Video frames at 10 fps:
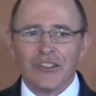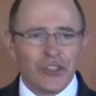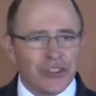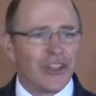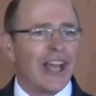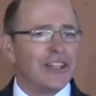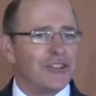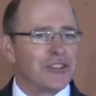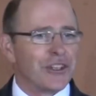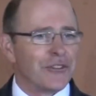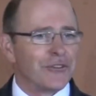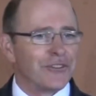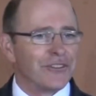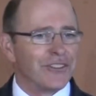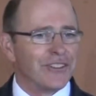Just die to
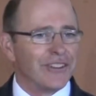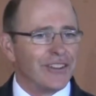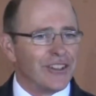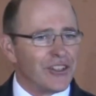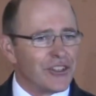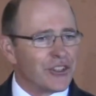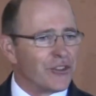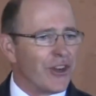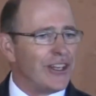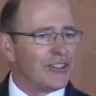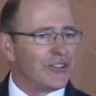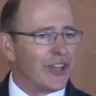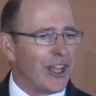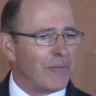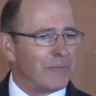self, surrender
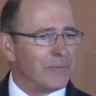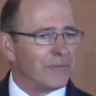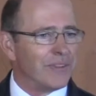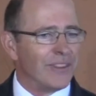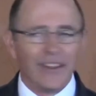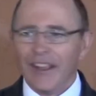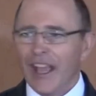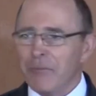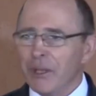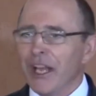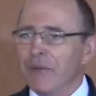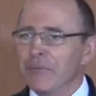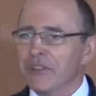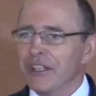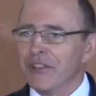to Him, and
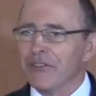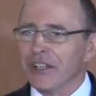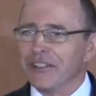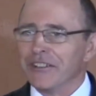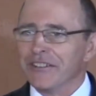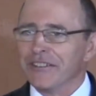become significant.